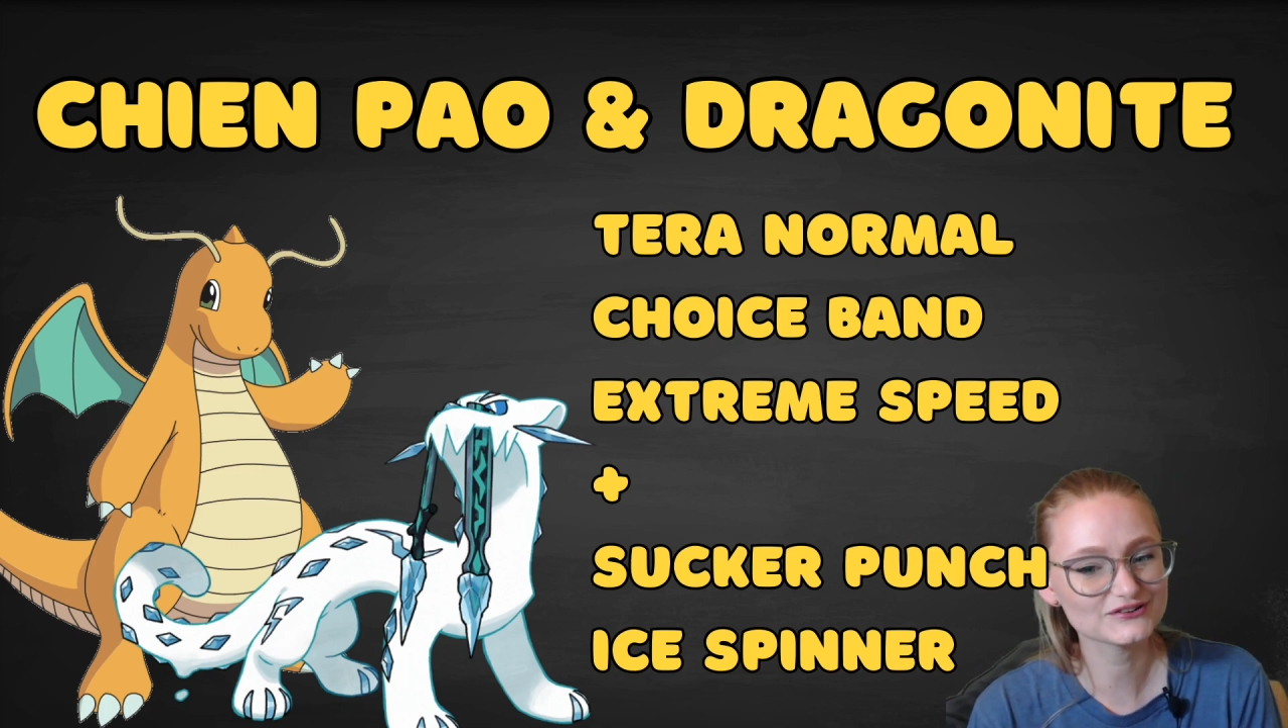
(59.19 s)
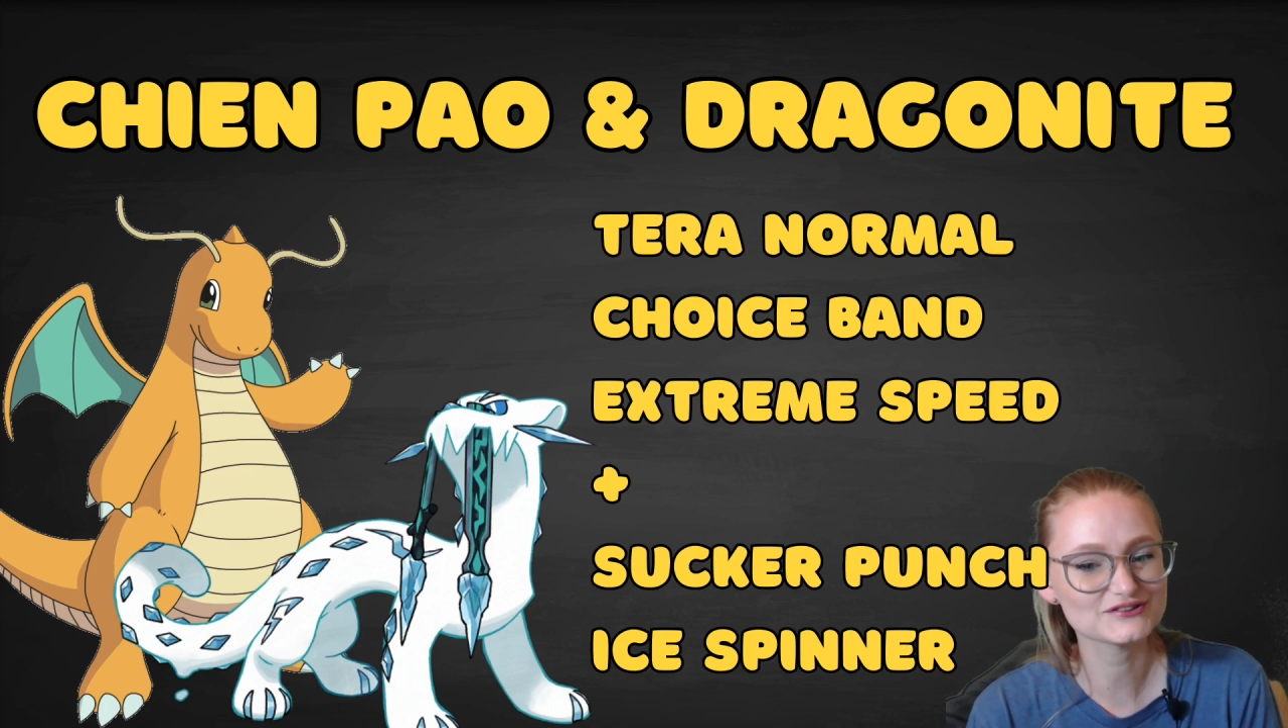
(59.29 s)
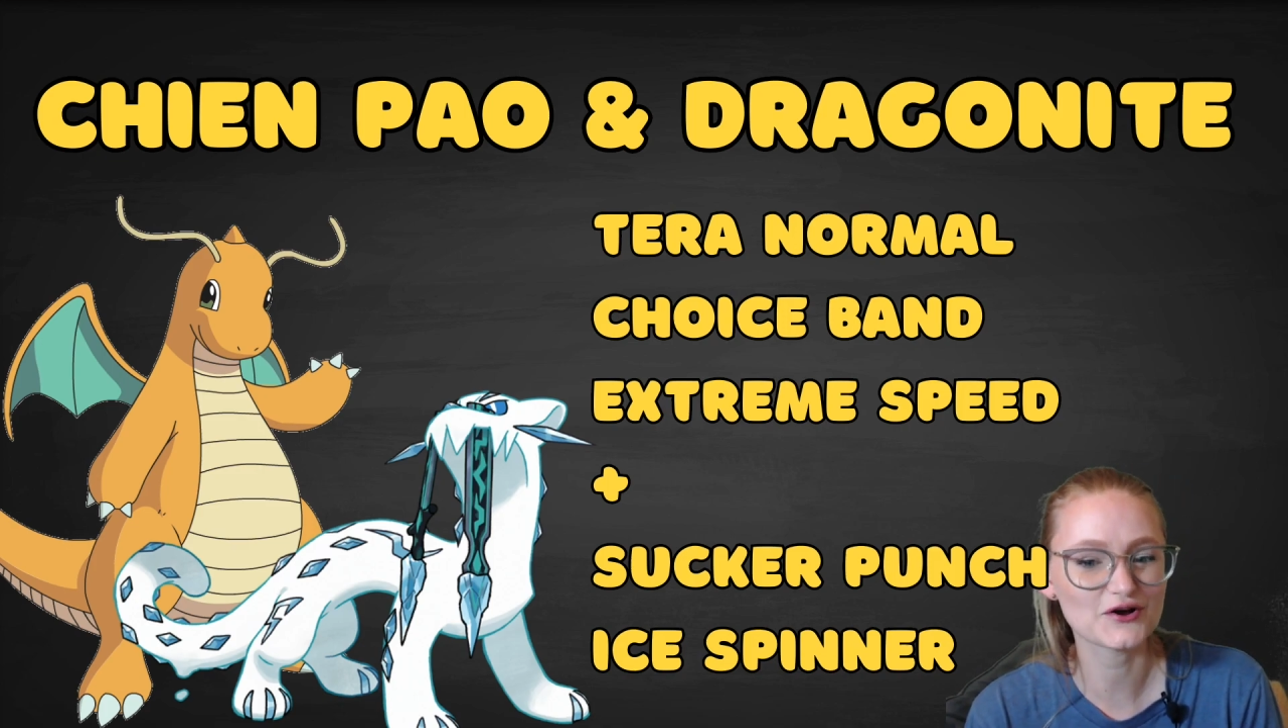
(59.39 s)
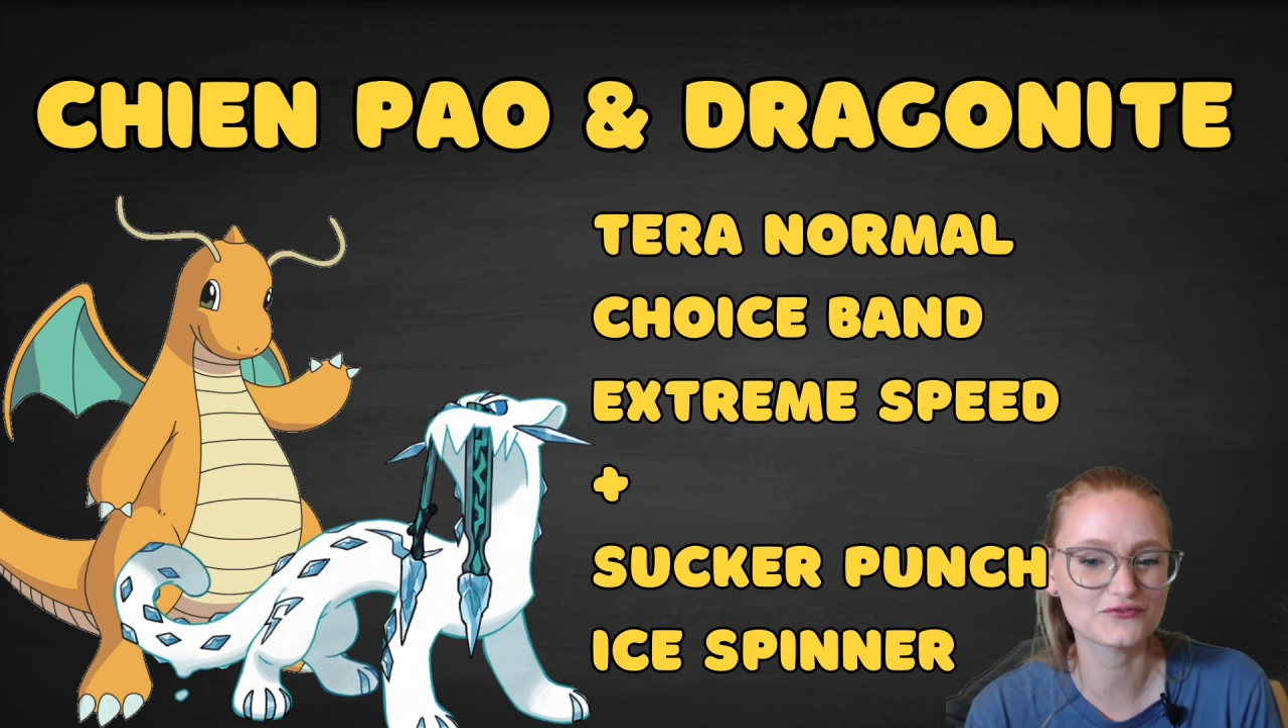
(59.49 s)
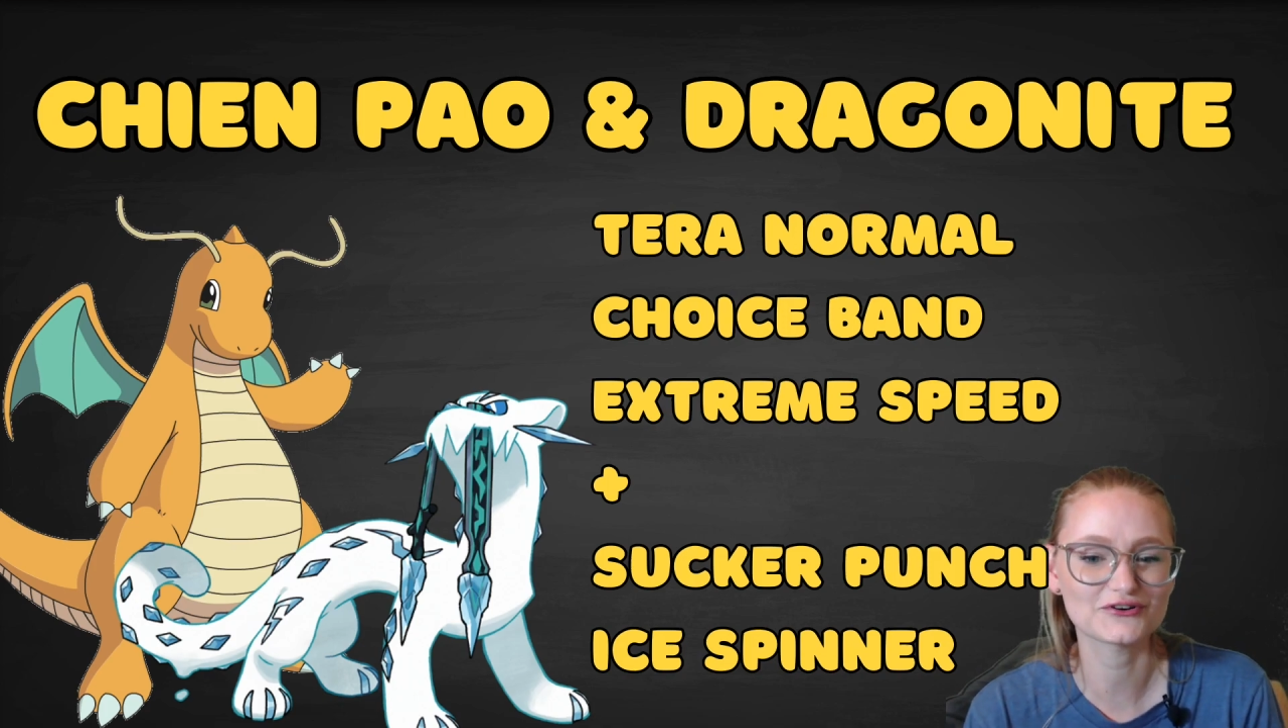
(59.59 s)

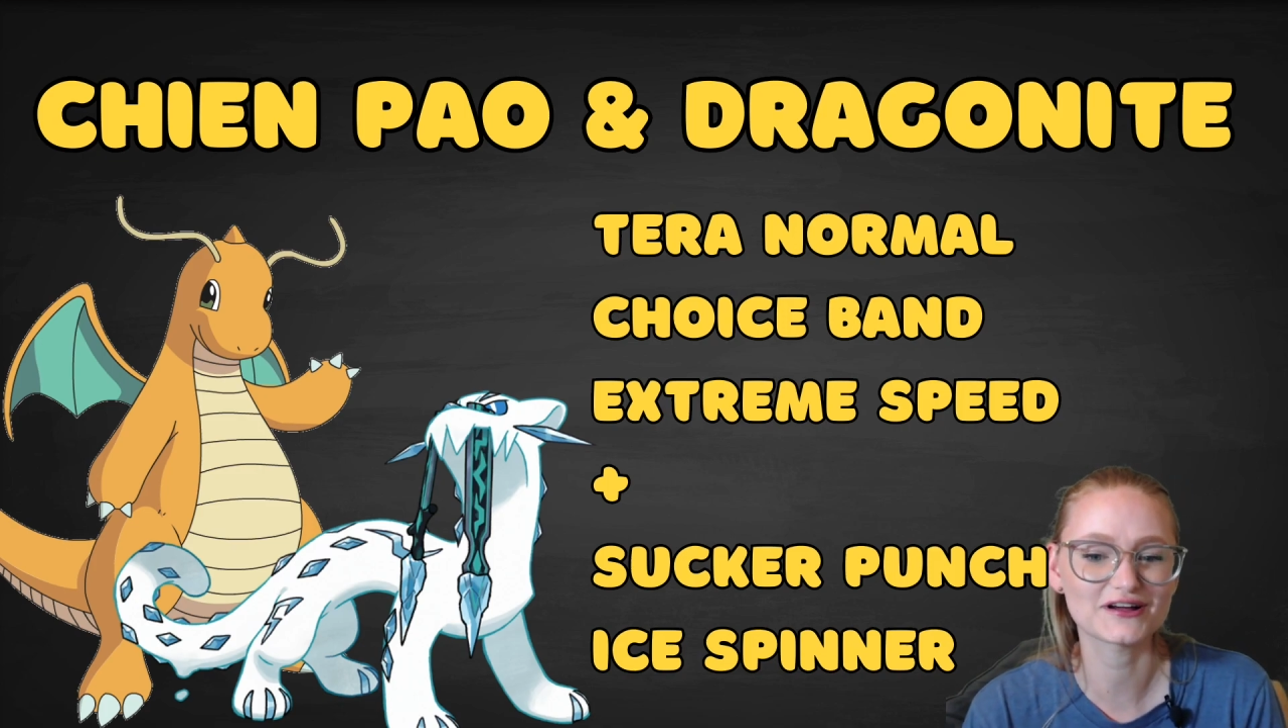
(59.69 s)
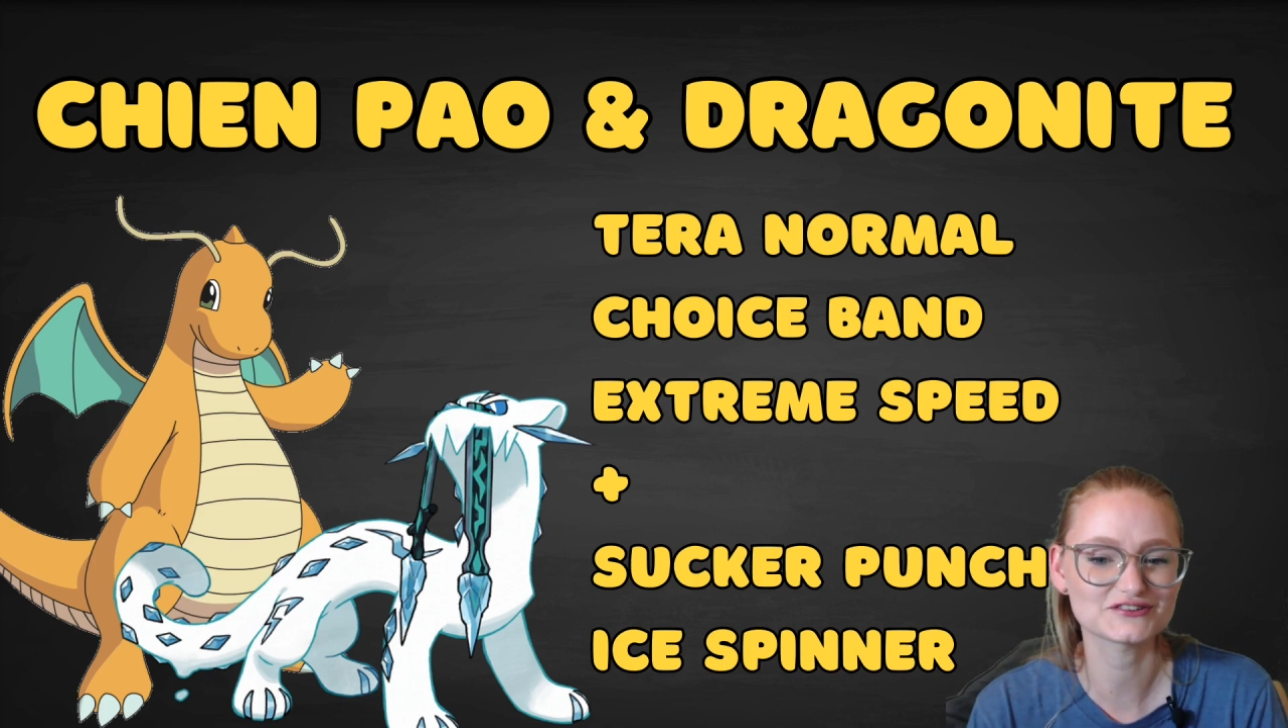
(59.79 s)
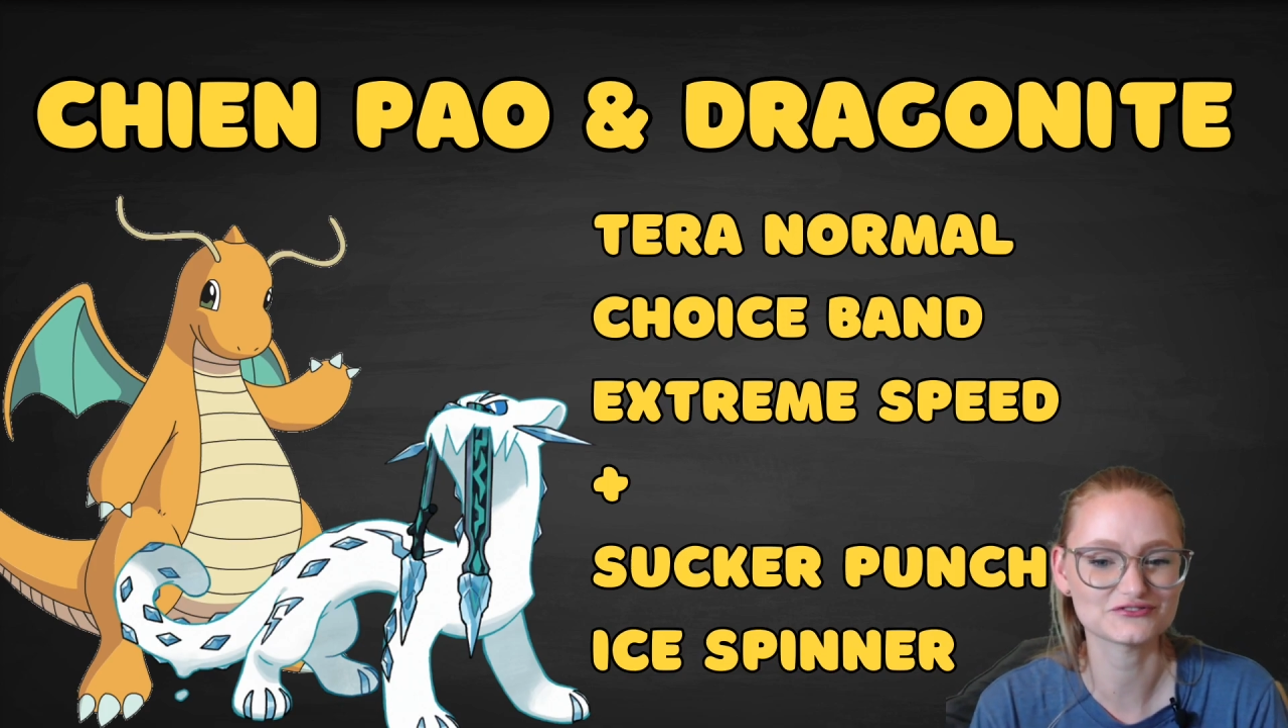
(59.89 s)
to overwrite